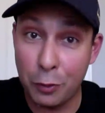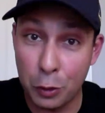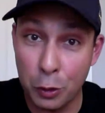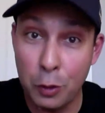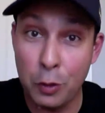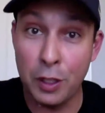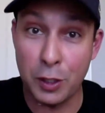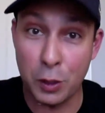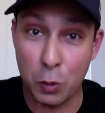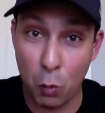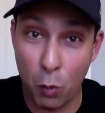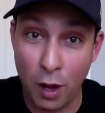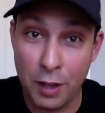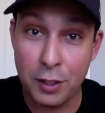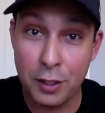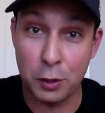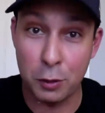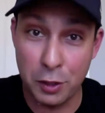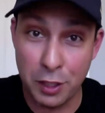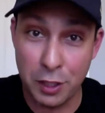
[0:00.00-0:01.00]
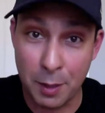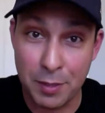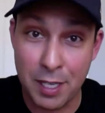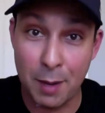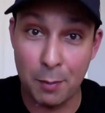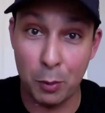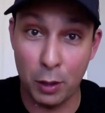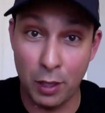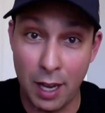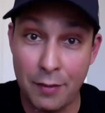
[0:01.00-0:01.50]
this once through September
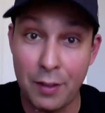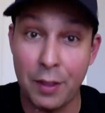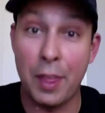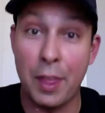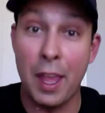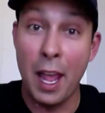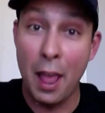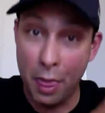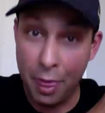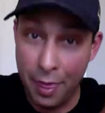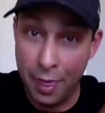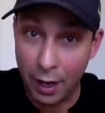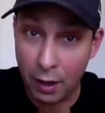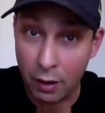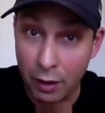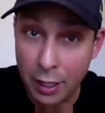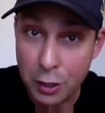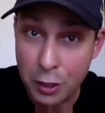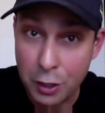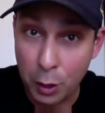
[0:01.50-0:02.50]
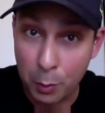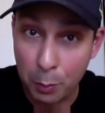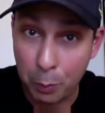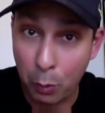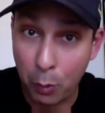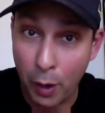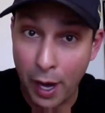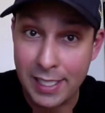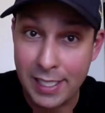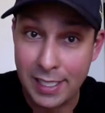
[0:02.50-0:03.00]
11th. There is your
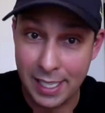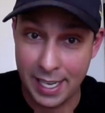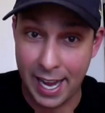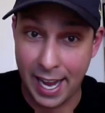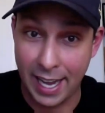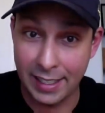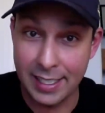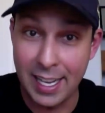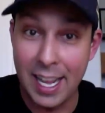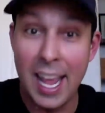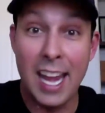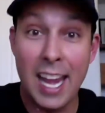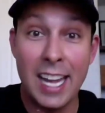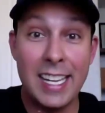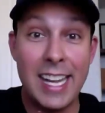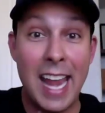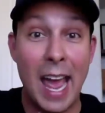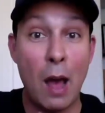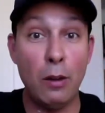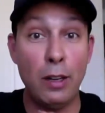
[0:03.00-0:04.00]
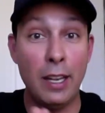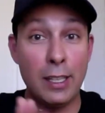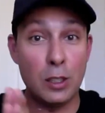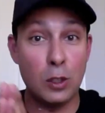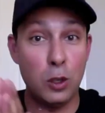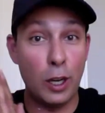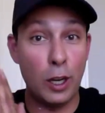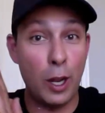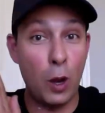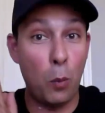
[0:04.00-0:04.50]
precedent. Now
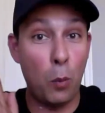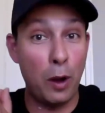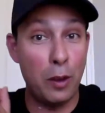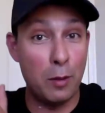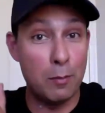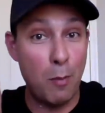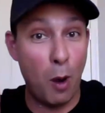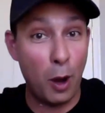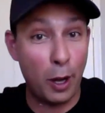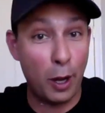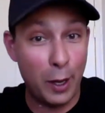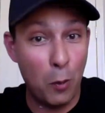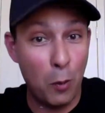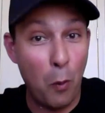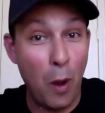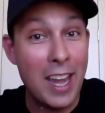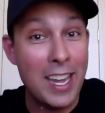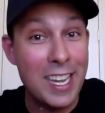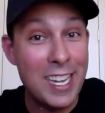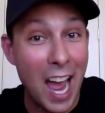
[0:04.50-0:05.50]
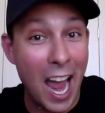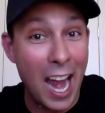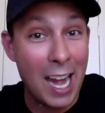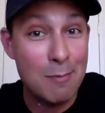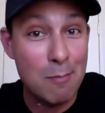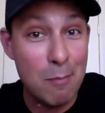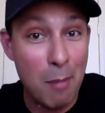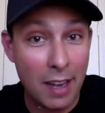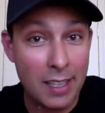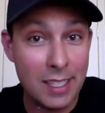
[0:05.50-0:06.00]
let's look at where the market went
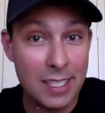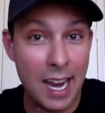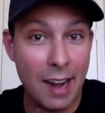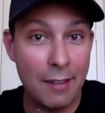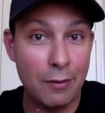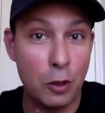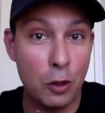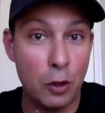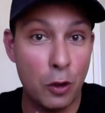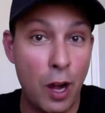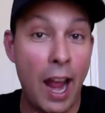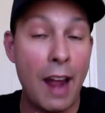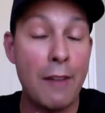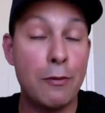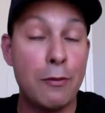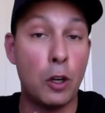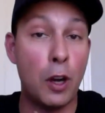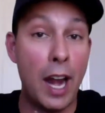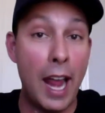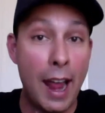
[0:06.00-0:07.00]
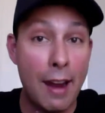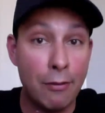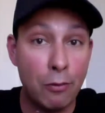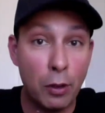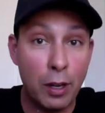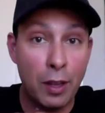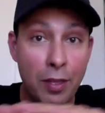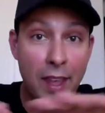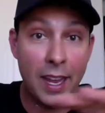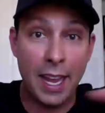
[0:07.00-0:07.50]
9 months after
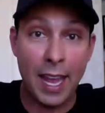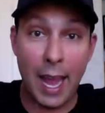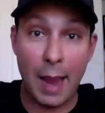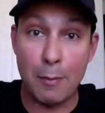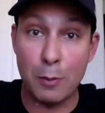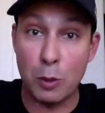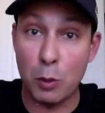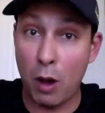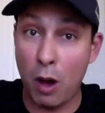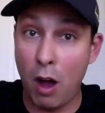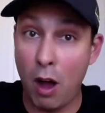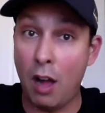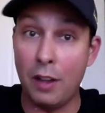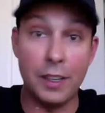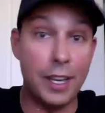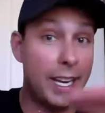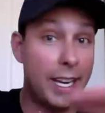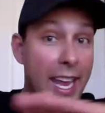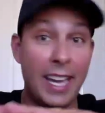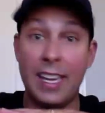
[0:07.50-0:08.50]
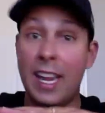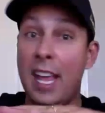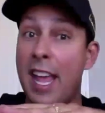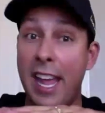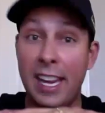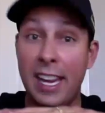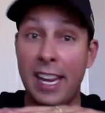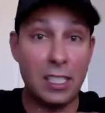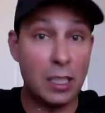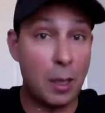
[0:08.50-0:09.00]
everything came to a halt. Again,
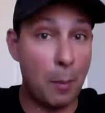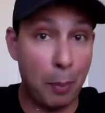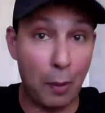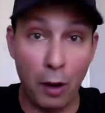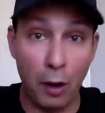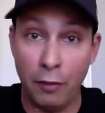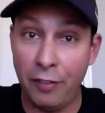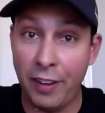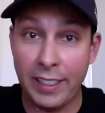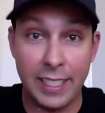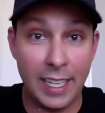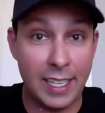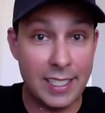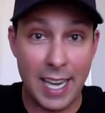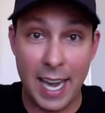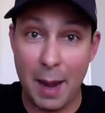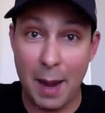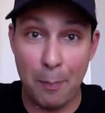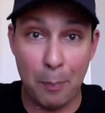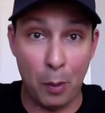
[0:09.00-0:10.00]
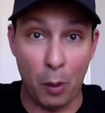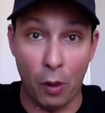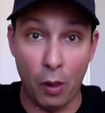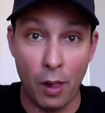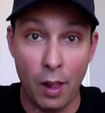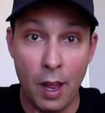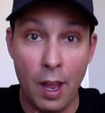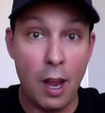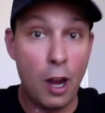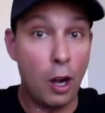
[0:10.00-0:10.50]
it's the perfect example.
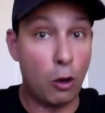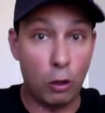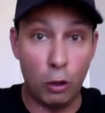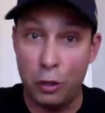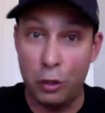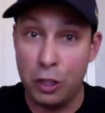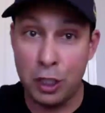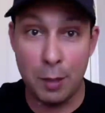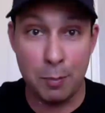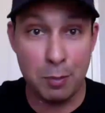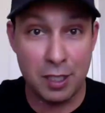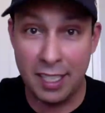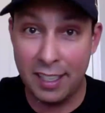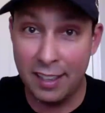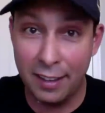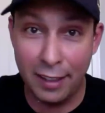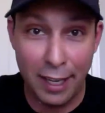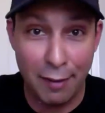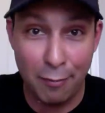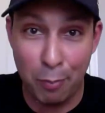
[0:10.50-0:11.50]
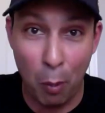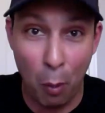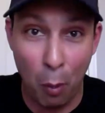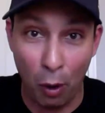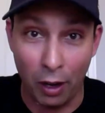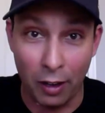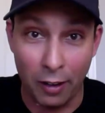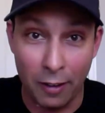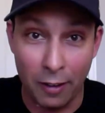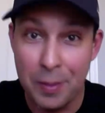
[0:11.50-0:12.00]
Cruise ships didn't leave
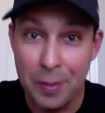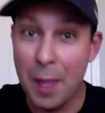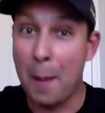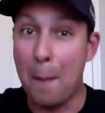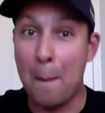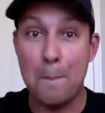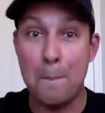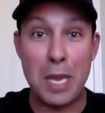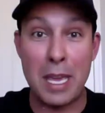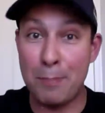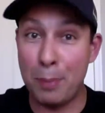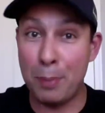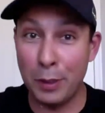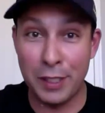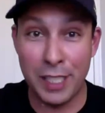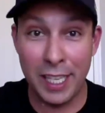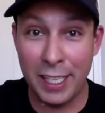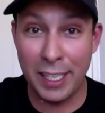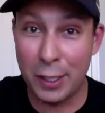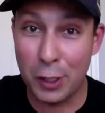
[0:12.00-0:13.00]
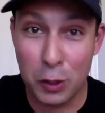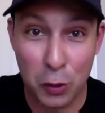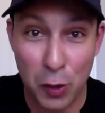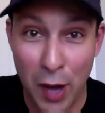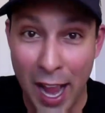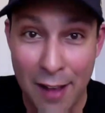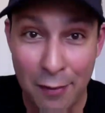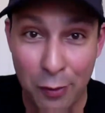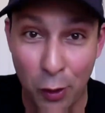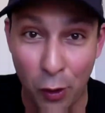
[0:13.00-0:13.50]
port. People didn't
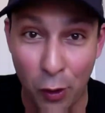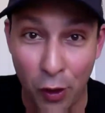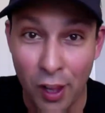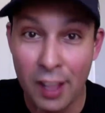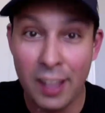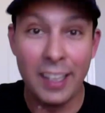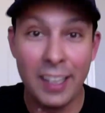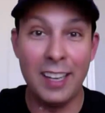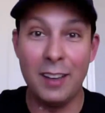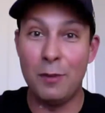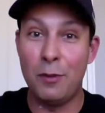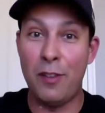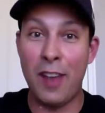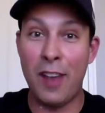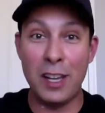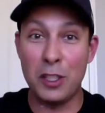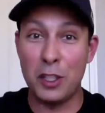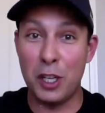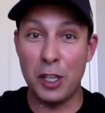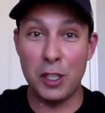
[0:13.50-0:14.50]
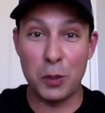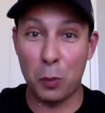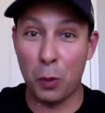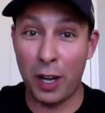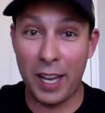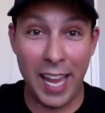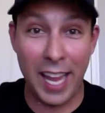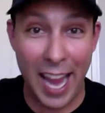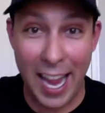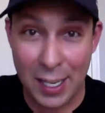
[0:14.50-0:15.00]
travel. Conventions were
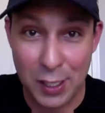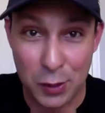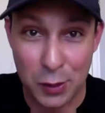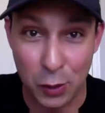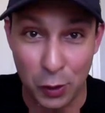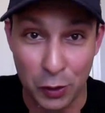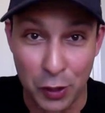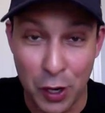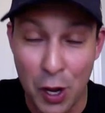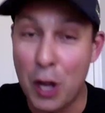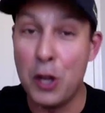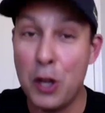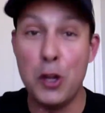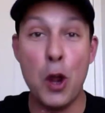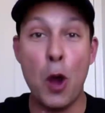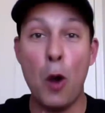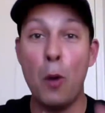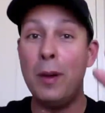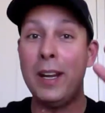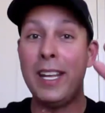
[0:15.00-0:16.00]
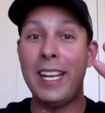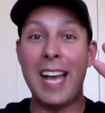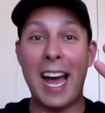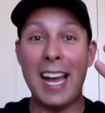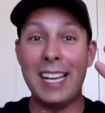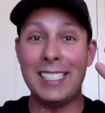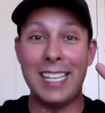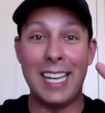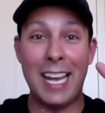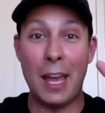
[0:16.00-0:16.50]
canceled. Nobody
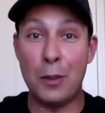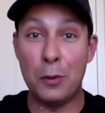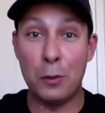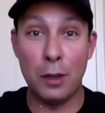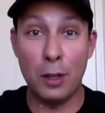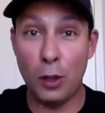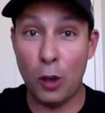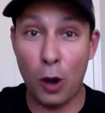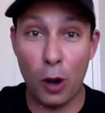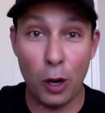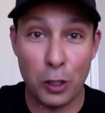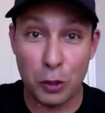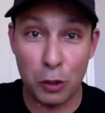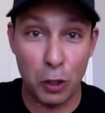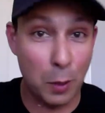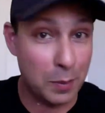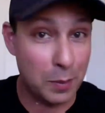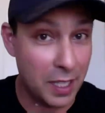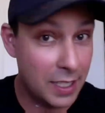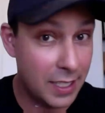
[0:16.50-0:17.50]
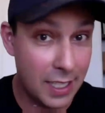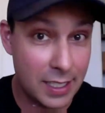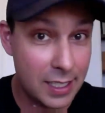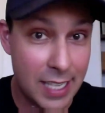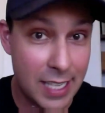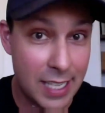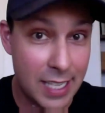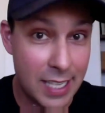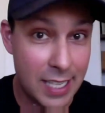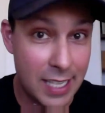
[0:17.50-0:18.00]
got together in large groups. Is this
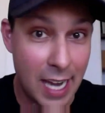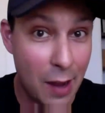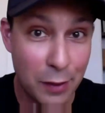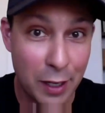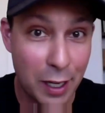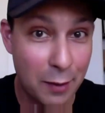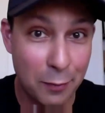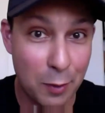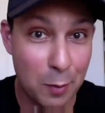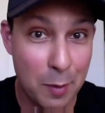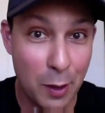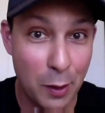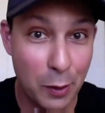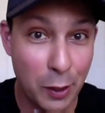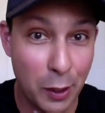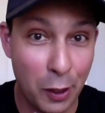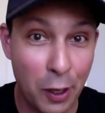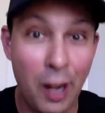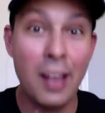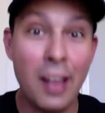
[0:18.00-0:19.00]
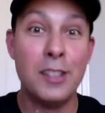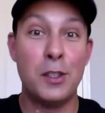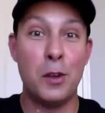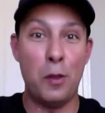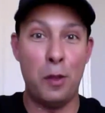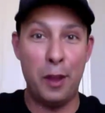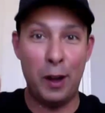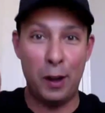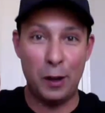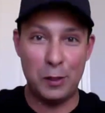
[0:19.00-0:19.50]
sounding familiar? So
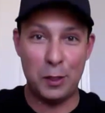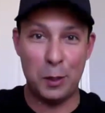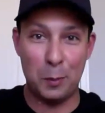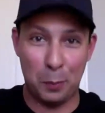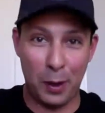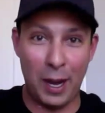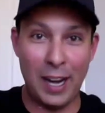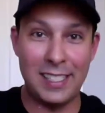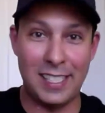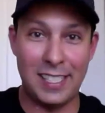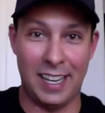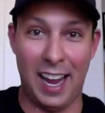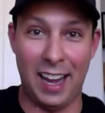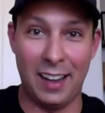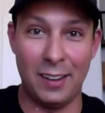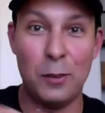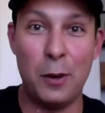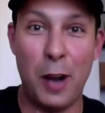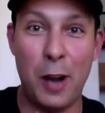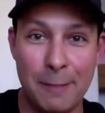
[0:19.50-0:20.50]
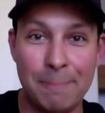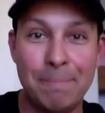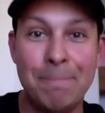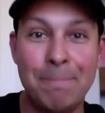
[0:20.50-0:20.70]
there's your precedent, right?